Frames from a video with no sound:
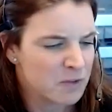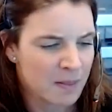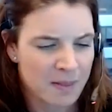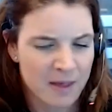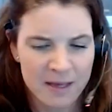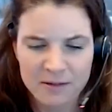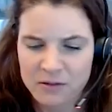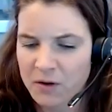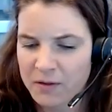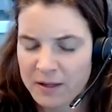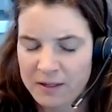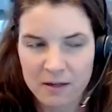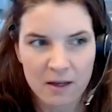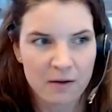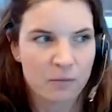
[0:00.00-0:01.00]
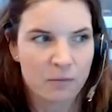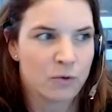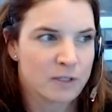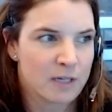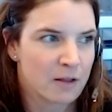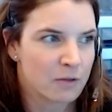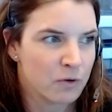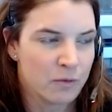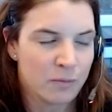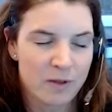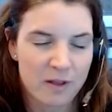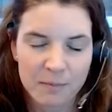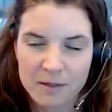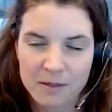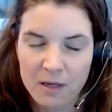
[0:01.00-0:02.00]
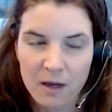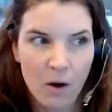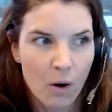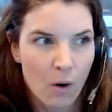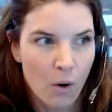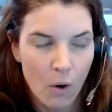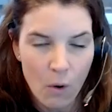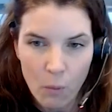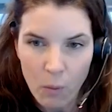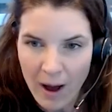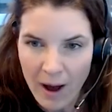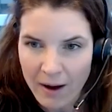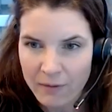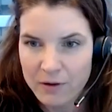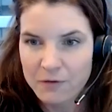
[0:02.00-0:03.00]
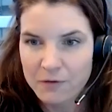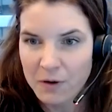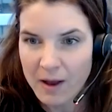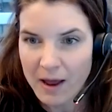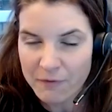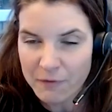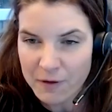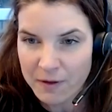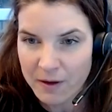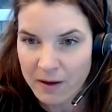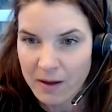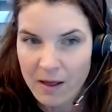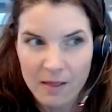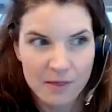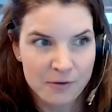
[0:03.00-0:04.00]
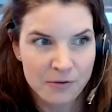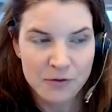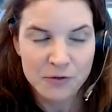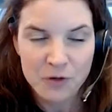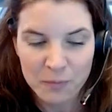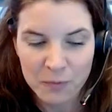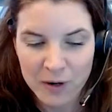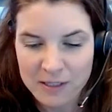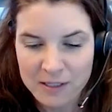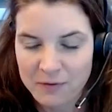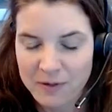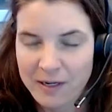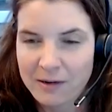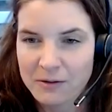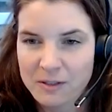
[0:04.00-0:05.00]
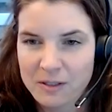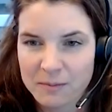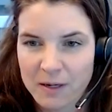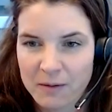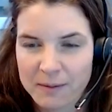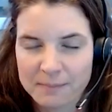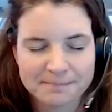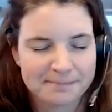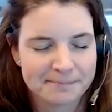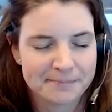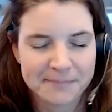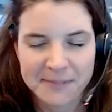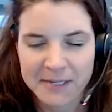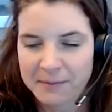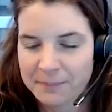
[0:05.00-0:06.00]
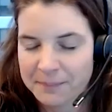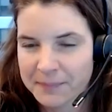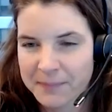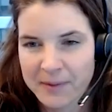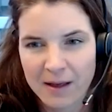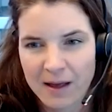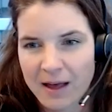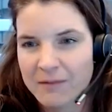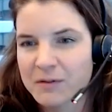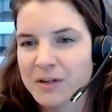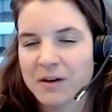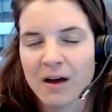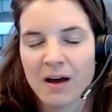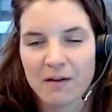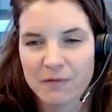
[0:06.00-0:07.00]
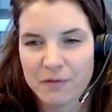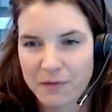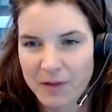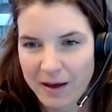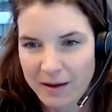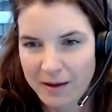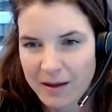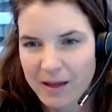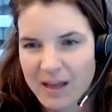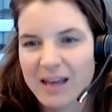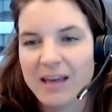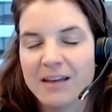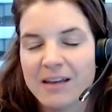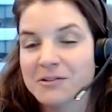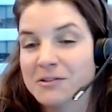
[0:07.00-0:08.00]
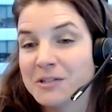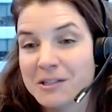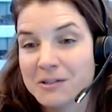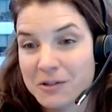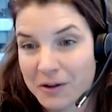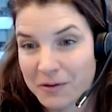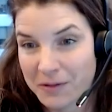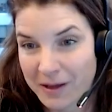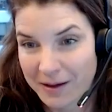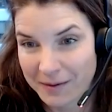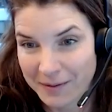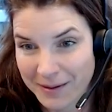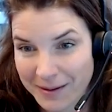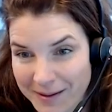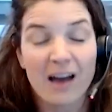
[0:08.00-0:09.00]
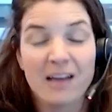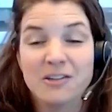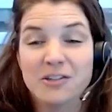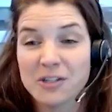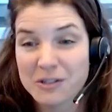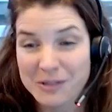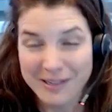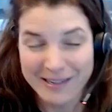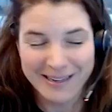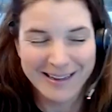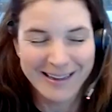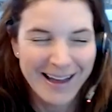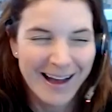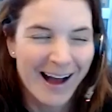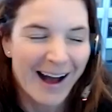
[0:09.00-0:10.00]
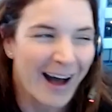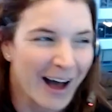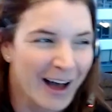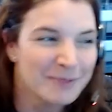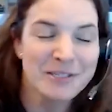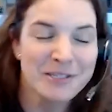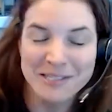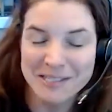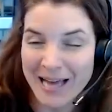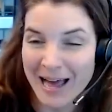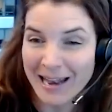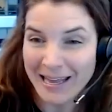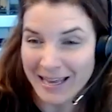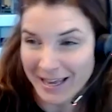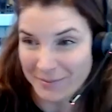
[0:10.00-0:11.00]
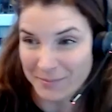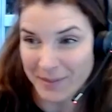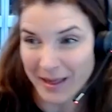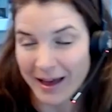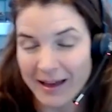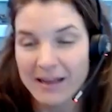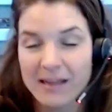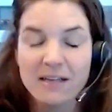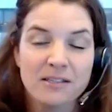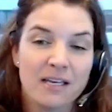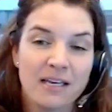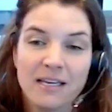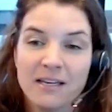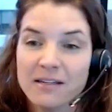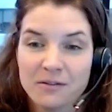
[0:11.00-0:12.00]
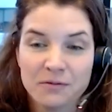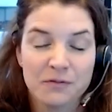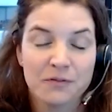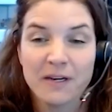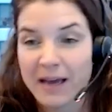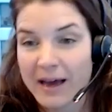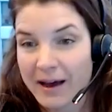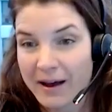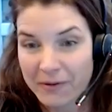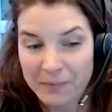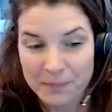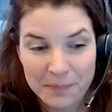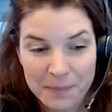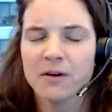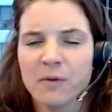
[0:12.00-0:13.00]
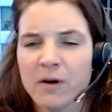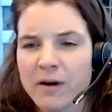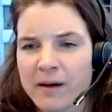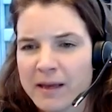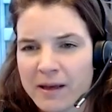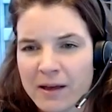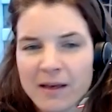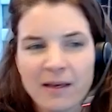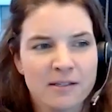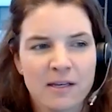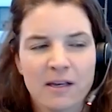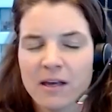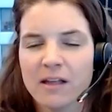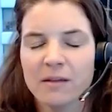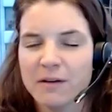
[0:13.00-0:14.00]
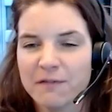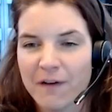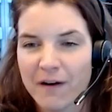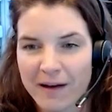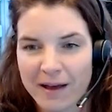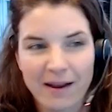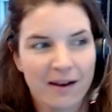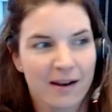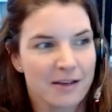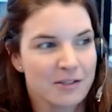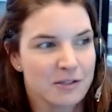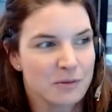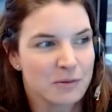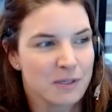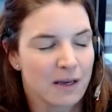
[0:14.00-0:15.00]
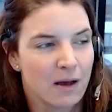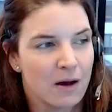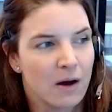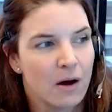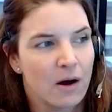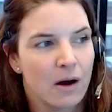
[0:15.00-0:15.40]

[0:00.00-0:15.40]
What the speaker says: this, got this, and I walked out the room with him, and I was like, wow, you've done everything. This is so impressive. He looked at me and went, no, I haven't done half of that. He doesn't need to know that. I'm just telling him that so he doesn't freak out. But don't worry, he's like, it'll be fine. And I just was like,